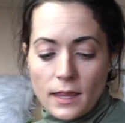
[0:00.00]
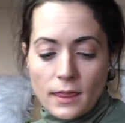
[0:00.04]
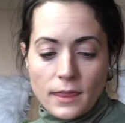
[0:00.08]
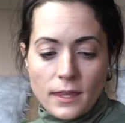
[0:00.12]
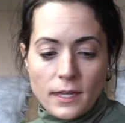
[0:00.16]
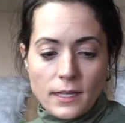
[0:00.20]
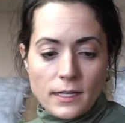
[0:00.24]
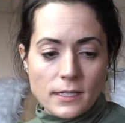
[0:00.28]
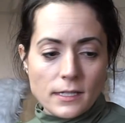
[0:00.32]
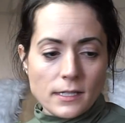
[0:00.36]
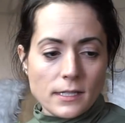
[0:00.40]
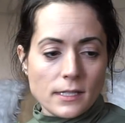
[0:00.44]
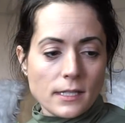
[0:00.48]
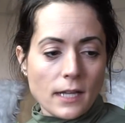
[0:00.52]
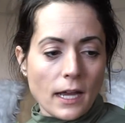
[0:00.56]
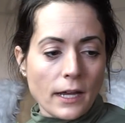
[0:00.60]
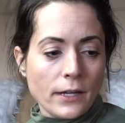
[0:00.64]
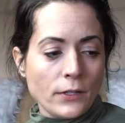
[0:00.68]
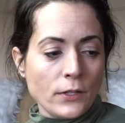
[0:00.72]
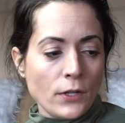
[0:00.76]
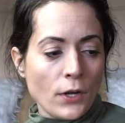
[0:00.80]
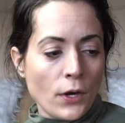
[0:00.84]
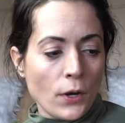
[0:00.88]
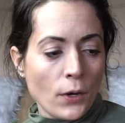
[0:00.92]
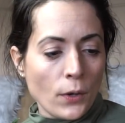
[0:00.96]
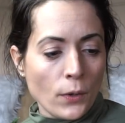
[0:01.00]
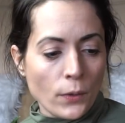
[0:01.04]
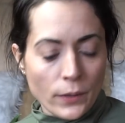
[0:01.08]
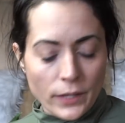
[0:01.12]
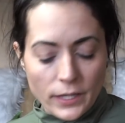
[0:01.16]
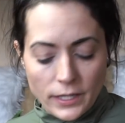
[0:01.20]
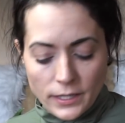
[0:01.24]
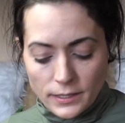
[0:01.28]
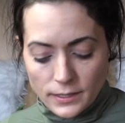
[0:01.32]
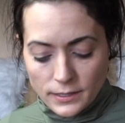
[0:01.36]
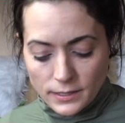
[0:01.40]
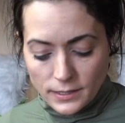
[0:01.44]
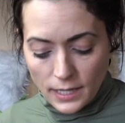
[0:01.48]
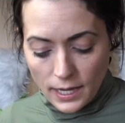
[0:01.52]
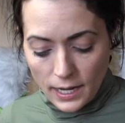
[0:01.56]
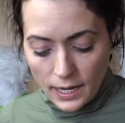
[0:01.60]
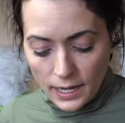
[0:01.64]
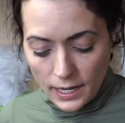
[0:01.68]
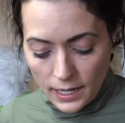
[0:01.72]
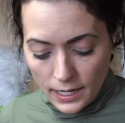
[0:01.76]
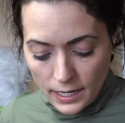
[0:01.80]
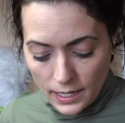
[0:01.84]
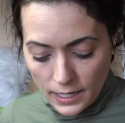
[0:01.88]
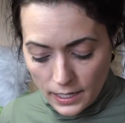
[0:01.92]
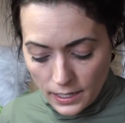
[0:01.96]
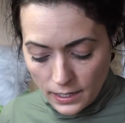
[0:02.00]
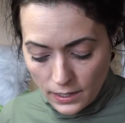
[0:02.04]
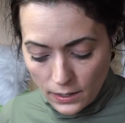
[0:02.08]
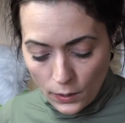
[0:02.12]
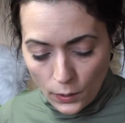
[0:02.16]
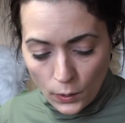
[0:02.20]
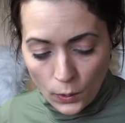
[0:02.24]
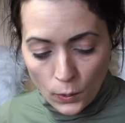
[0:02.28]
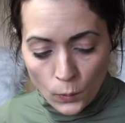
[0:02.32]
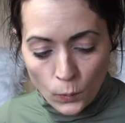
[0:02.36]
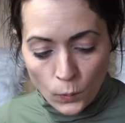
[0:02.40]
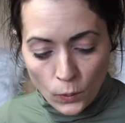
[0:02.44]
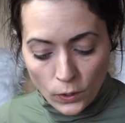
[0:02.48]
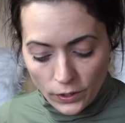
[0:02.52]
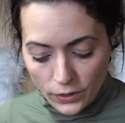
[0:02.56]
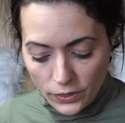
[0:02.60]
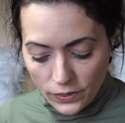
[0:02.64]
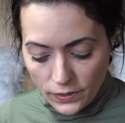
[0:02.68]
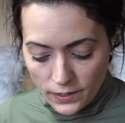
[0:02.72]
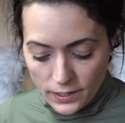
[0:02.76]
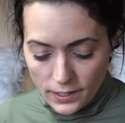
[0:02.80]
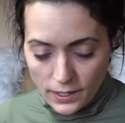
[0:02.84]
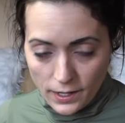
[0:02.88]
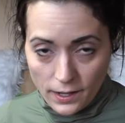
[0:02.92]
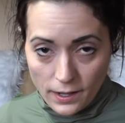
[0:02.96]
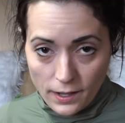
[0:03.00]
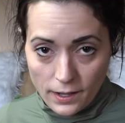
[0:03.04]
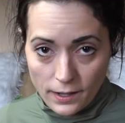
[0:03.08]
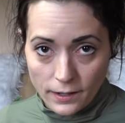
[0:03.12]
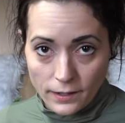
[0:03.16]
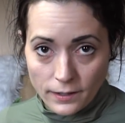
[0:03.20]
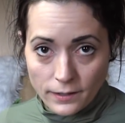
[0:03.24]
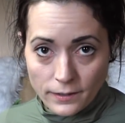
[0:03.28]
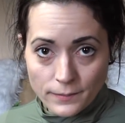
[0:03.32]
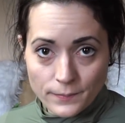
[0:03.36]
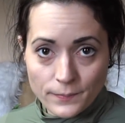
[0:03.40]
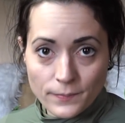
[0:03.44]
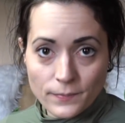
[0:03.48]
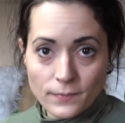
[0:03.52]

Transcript: this I know is a Haworthia.